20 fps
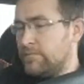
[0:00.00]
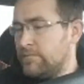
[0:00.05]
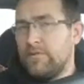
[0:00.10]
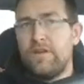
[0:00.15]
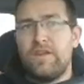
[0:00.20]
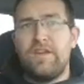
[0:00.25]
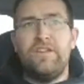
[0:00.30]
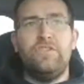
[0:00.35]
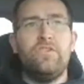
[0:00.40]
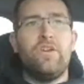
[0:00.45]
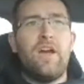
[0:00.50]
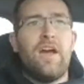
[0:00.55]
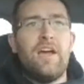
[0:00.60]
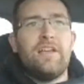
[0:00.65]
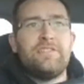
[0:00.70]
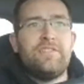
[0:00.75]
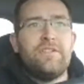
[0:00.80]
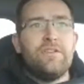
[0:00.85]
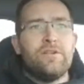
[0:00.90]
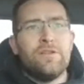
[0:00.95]
Can you
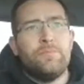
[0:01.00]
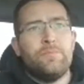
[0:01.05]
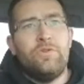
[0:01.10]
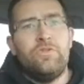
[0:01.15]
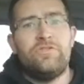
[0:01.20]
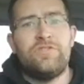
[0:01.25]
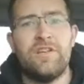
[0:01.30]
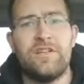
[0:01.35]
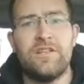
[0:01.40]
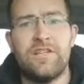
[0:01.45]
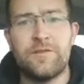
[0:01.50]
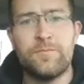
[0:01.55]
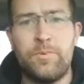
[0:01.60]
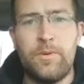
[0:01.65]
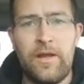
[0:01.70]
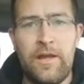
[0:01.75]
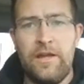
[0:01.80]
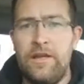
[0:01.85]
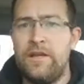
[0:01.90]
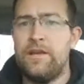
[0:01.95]
guys hear the music that's
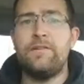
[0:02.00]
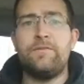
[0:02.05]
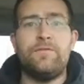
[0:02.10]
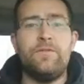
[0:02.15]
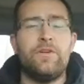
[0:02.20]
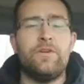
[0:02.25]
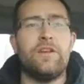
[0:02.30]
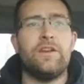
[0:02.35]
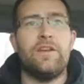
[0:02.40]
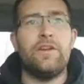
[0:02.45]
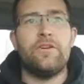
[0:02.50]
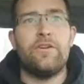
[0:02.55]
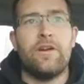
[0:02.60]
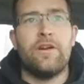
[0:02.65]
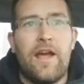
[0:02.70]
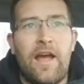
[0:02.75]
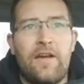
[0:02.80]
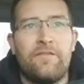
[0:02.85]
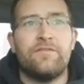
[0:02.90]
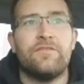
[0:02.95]
playing? If you can hear it,
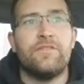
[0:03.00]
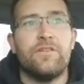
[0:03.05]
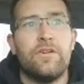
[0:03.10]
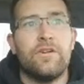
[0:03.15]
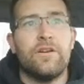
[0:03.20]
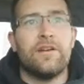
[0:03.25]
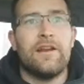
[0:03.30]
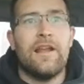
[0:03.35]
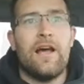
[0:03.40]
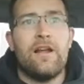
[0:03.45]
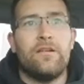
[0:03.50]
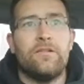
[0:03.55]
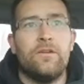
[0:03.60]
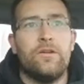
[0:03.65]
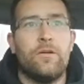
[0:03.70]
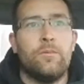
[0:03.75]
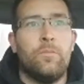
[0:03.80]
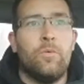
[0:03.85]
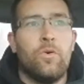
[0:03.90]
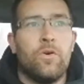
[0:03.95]
I have to turn it down a little
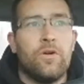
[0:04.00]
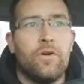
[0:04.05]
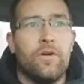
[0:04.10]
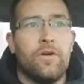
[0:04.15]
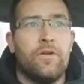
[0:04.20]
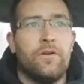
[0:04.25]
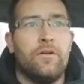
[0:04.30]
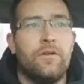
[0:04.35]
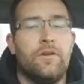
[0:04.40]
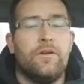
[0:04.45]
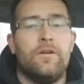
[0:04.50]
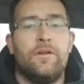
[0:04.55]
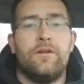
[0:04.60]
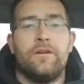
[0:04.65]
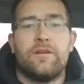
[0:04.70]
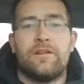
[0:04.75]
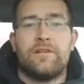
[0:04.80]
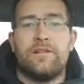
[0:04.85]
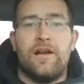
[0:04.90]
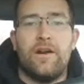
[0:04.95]
more.
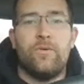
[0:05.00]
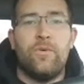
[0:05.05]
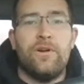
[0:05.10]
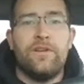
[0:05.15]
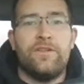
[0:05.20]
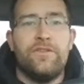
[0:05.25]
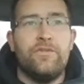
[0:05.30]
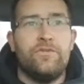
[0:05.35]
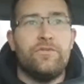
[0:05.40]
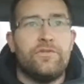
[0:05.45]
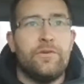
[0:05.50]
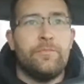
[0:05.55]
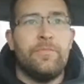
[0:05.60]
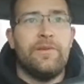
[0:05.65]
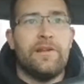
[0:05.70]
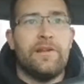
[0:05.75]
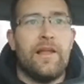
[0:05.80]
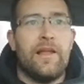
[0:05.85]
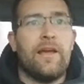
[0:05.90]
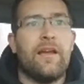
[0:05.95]
I don't want YouTube being
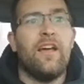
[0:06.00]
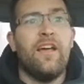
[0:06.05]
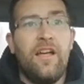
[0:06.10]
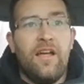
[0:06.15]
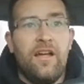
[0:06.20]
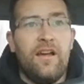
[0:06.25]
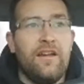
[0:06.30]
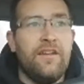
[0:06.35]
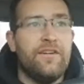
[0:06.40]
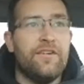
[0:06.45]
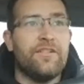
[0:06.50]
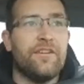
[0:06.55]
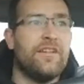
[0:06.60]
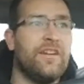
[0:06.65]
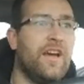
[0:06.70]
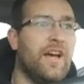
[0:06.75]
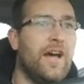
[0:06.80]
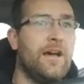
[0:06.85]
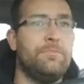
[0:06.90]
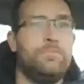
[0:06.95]
like, oh, you're
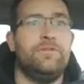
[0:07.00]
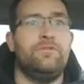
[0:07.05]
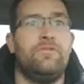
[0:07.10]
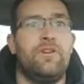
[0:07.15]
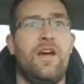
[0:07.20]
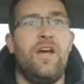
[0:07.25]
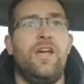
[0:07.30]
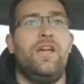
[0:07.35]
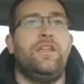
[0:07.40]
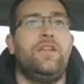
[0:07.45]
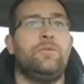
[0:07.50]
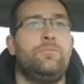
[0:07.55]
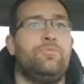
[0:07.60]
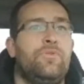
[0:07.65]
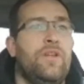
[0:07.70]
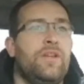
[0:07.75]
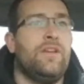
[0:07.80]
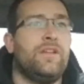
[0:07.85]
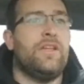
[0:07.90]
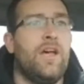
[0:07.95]
copyright, you're
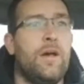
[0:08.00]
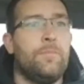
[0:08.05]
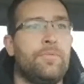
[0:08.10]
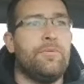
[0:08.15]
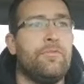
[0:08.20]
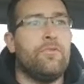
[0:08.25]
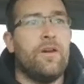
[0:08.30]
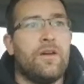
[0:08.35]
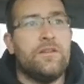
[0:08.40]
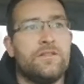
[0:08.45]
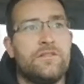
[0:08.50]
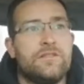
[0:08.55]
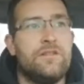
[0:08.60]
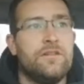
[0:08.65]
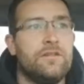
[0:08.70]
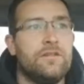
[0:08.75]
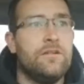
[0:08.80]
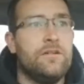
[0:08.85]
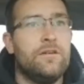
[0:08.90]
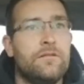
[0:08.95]
playing copyright
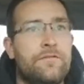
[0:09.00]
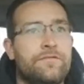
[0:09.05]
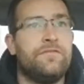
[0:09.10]
stuff.